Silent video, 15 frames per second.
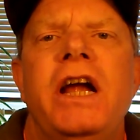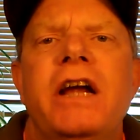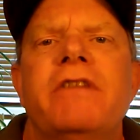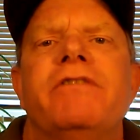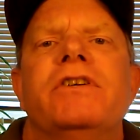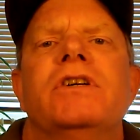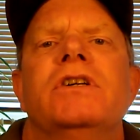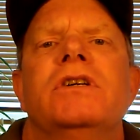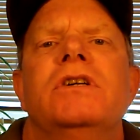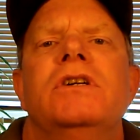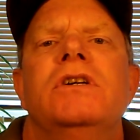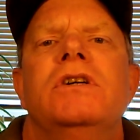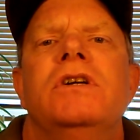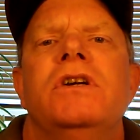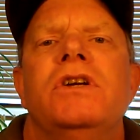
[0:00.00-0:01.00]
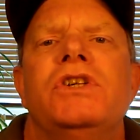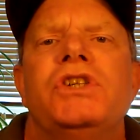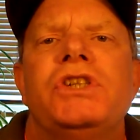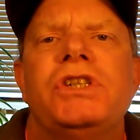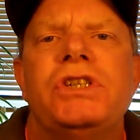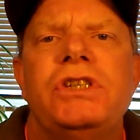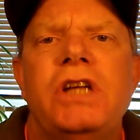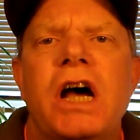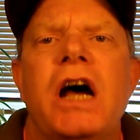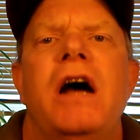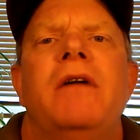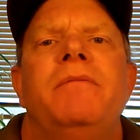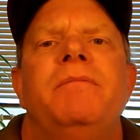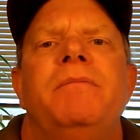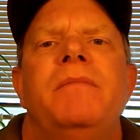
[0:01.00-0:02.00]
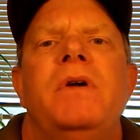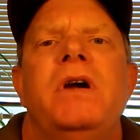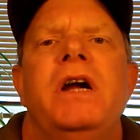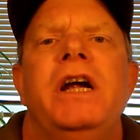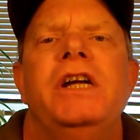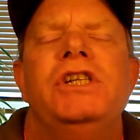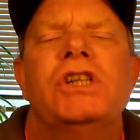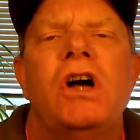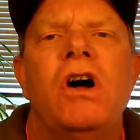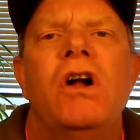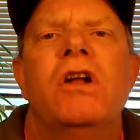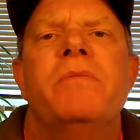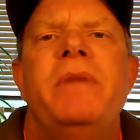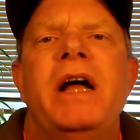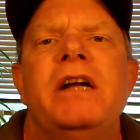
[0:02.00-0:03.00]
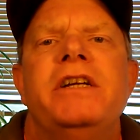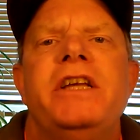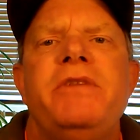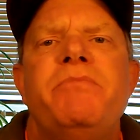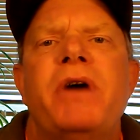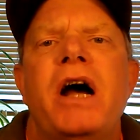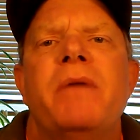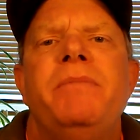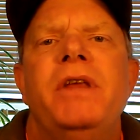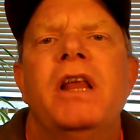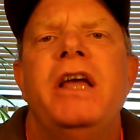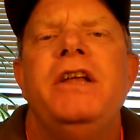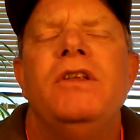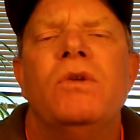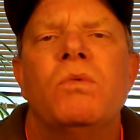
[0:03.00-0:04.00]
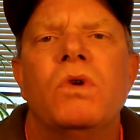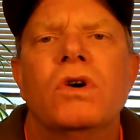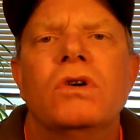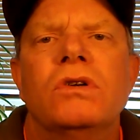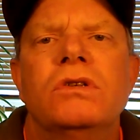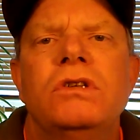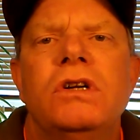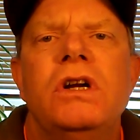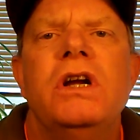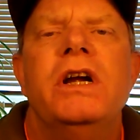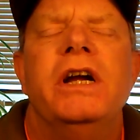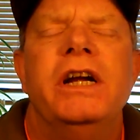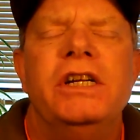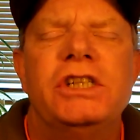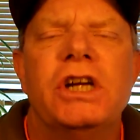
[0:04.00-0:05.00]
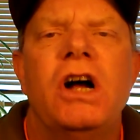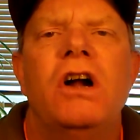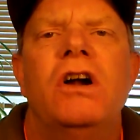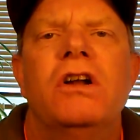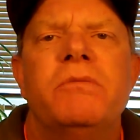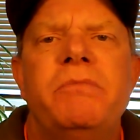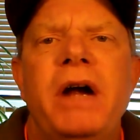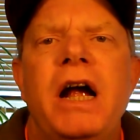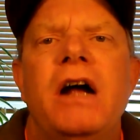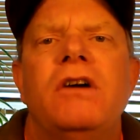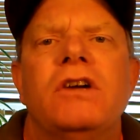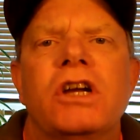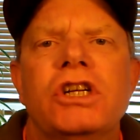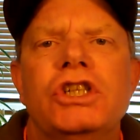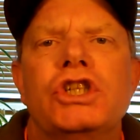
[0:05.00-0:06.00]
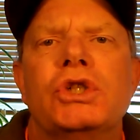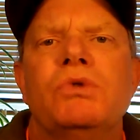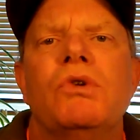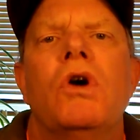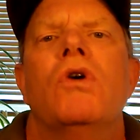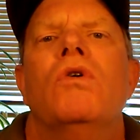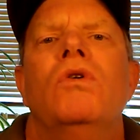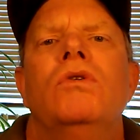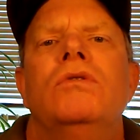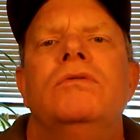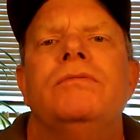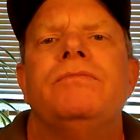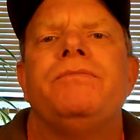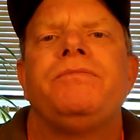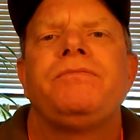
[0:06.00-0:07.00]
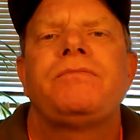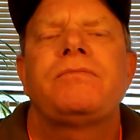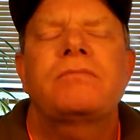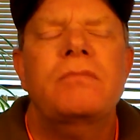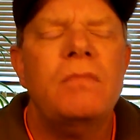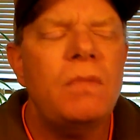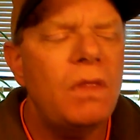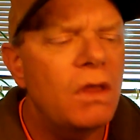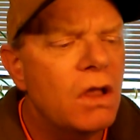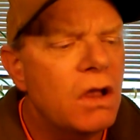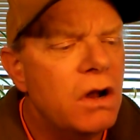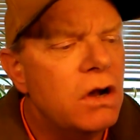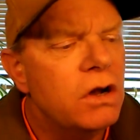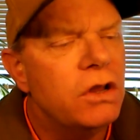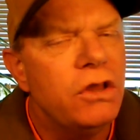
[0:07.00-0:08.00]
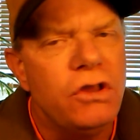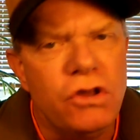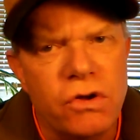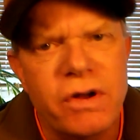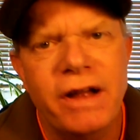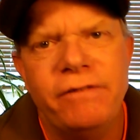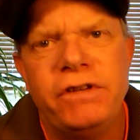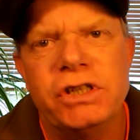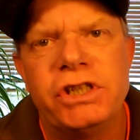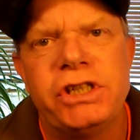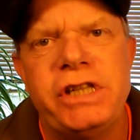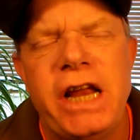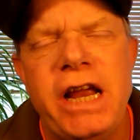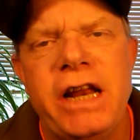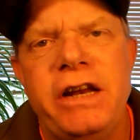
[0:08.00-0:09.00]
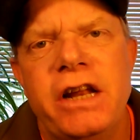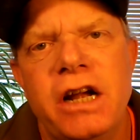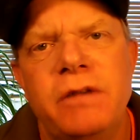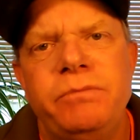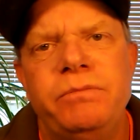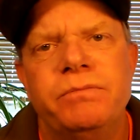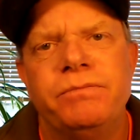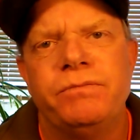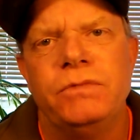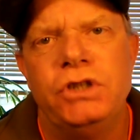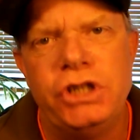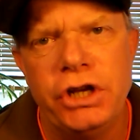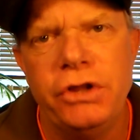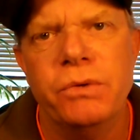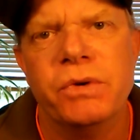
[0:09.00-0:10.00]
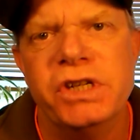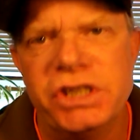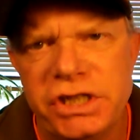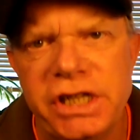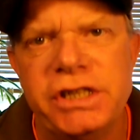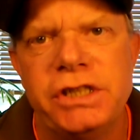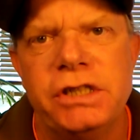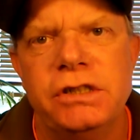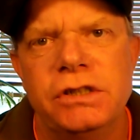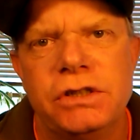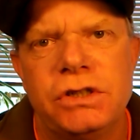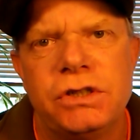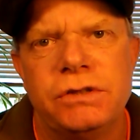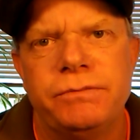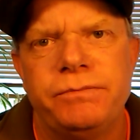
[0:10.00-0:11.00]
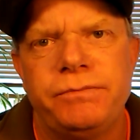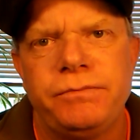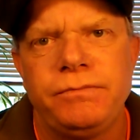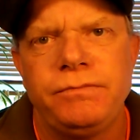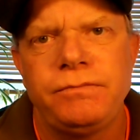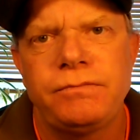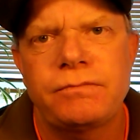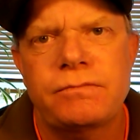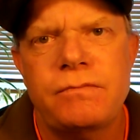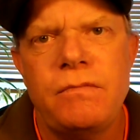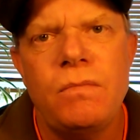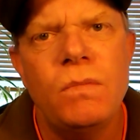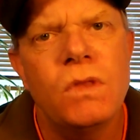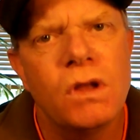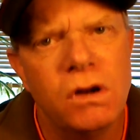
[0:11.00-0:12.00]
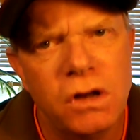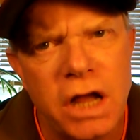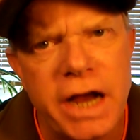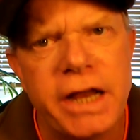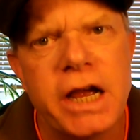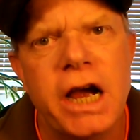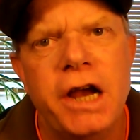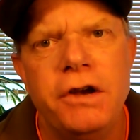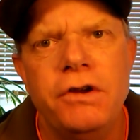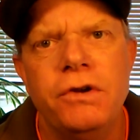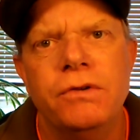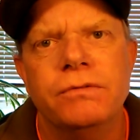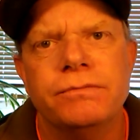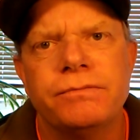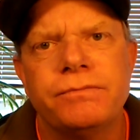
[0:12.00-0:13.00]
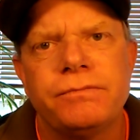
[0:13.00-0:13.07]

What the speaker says: ever stop. It's all about depopulating the world. It's all about control. You have to stand up to the resistance like I do.